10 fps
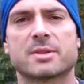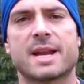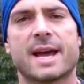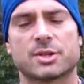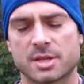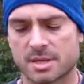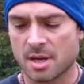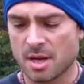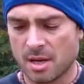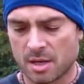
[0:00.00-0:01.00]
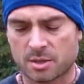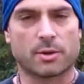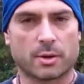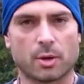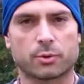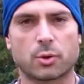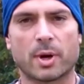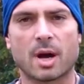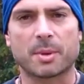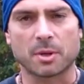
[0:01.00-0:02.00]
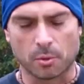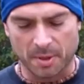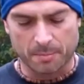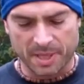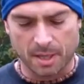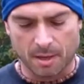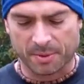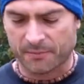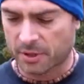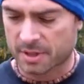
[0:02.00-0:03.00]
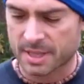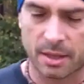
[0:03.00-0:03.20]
snatches. So they're a little torn up, a little bit beat up. But if you can tell